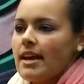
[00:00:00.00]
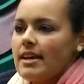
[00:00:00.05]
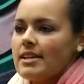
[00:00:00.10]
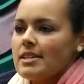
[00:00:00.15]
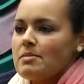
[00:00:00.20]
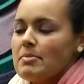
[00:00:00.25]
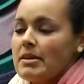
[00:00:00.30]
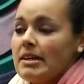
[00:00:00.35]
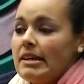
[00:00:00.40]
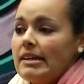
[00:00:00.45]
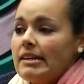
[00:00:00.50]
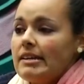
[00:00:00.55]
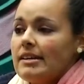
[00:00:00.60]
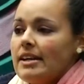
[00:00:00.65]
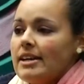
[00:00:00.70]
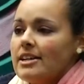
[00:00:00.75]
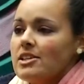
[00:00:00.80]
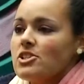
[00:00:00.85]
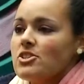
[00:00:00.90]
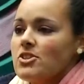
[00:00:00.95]
has been
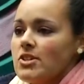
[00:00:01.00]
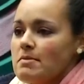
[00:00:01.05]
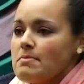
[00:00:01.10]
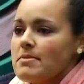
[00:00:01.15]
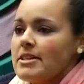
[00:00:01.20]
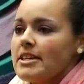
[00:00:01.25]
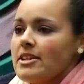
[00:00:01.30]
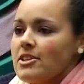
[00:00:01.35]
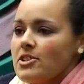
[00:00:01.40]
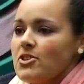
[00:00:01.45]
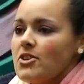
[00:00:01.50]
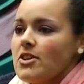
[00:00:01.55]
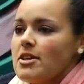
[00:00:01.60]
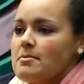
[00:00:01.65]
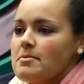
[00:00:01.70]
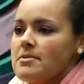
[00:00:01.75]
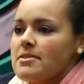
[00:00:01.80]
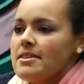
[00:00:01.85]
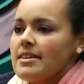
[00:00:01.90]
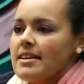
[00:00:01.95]
extremely
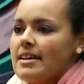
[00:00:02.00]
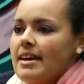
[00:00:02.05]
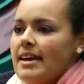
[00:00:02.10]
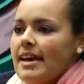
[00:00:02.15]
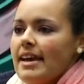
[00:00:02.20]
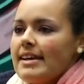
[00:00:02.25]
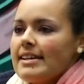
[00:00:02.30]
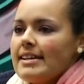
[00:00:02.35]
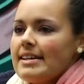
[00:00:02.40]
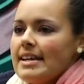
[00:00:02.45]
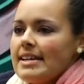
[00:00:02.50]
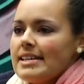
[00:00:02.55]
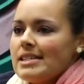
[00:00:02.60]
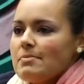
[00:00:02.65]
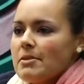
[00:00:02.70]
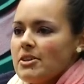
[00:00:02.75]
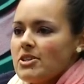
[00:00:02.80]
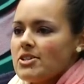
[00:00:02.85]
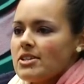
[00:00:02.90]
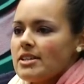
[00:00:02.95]
enjoyable,
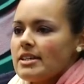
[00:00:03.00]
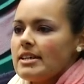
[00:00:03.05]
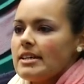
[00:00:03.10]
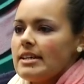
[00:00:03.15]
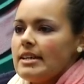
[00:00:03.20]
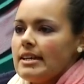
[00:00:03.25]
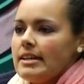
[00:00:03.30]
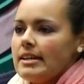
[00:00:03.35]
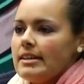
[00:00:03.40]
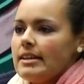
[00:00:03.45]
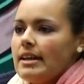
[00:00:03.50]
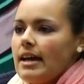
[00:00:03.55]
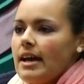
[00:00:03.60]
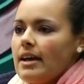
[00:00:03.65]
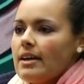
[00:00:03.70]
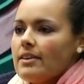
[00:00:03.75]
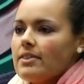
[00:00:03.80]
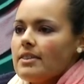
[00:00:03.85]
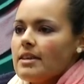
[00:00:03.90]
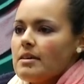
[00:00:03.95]
especially in
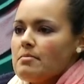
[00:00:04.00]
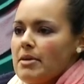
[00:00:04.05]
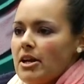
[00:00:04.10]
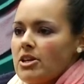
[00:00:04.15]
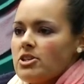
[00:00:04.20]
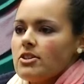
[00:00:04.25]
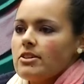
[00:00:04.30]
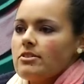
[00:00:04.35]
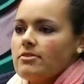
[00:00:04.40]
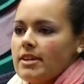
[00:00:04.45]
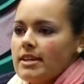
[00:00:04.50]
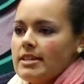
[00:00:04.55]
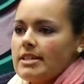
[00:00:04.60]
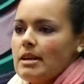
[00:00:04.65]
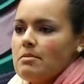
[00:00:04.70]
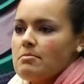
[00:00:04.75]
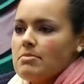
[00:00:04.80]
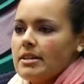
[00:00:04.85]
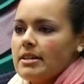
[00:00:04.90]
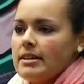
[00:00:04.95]
the Bachelor of
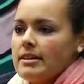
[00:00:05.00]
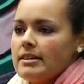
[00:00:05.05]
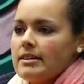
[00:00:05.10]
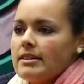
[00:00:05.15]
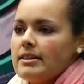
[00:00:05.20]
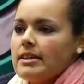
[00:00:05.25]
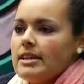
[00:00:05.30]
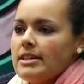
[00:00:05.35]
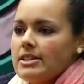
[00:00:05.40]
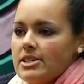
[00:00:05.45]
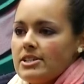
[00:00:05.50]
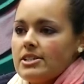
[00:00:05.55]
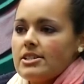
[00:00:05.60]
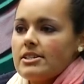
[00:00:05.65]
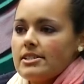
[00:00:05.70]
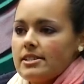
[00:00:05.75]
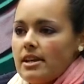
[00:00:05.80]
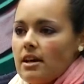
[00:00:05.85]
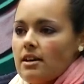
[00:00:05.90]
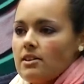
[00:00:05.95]
Contemporary
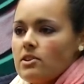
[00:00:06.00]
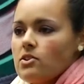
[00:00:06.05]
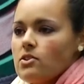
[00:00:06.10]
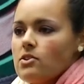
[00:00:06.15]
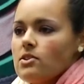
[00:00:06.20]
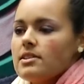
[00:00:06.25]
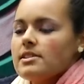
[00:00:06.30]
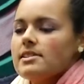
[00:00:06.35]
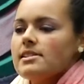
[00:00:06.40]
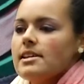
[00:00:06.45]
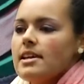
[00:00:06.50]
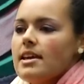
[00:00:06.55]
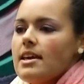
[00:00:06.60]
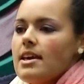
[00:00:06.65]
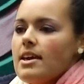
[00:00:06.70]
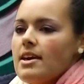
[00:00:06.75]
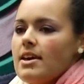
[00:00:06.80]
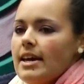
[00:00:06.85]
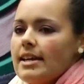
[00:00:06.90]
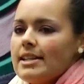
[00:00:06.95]
Indigenous Art course.
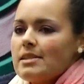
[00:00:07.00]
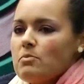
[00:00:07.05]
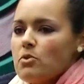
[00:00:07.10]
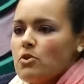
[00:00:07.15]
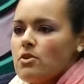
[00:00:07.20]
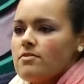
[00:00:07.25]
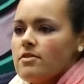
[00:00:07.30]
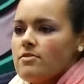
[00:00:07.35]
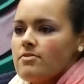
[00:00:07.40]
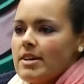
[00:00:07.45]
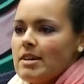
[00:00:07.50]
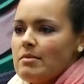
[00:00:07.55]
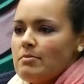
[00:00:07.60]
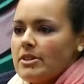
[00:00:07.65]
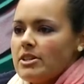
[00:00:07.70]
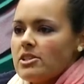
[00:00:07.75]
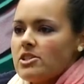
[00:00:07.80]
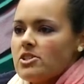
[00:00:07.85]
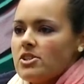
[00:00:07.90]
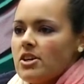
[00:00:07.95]
It's more of a
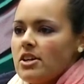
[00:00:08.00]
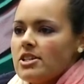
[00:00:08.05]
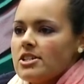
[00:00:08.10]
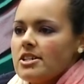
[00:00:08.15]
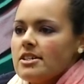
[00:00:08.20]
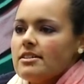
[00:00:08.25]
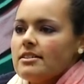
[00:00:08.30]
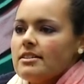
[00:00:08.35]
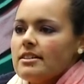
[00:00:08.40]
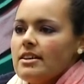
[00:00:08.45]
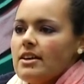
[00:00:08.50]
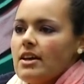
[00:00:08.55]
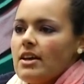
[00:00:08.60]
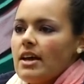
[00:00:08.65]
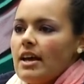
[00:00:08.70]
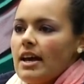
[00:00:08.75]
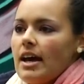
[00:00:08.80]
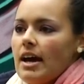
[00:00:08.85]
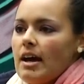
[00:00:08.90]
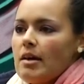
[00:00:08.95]
family structure.
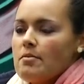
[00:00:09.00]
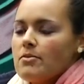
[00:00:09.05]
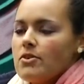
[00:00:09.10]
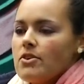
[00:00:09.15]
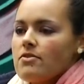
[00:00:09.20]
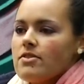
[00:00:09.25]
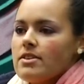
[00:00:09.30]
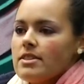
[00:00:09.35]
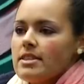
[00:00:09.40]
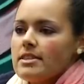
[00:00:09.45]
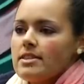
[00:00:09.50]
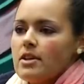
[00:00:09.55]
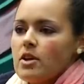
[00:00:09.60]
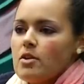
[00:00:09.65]
Griffith has